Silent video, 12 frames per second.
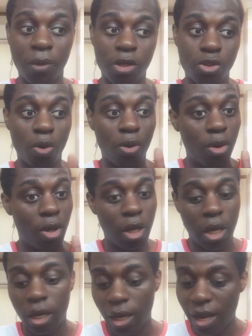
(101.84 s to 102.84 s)
So
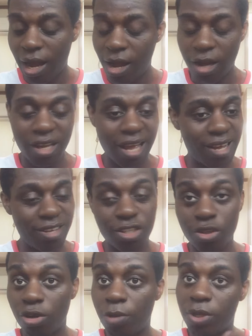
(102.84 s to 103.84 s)

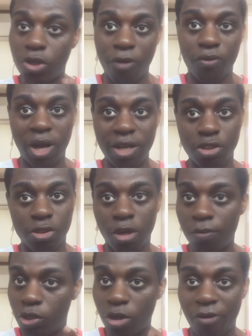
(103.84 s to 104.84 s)
it's gonna be tough, guys. It's gonna
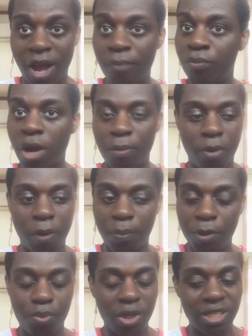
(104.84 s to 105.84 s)
be tough. I
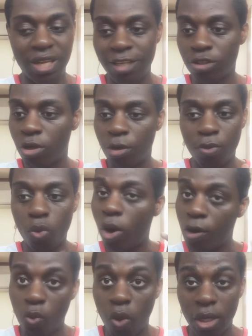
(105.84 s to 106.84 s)
probably think it's gonna be
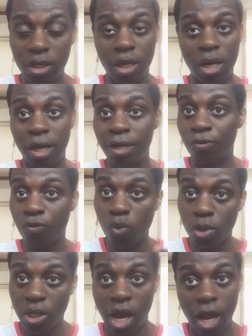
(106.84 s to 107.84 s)
1-1
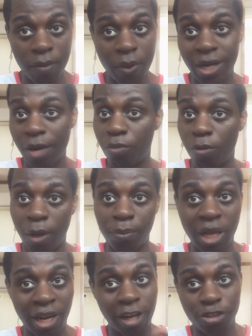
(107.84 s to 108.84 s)
full time, and then
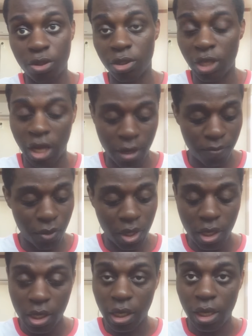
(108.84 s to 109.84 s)
probably an extra
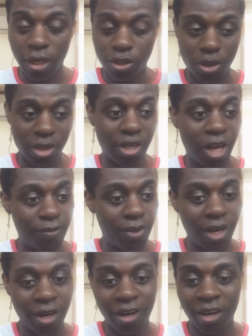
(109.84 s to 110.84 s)
time
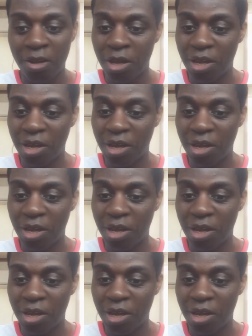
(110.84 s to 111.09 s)
there.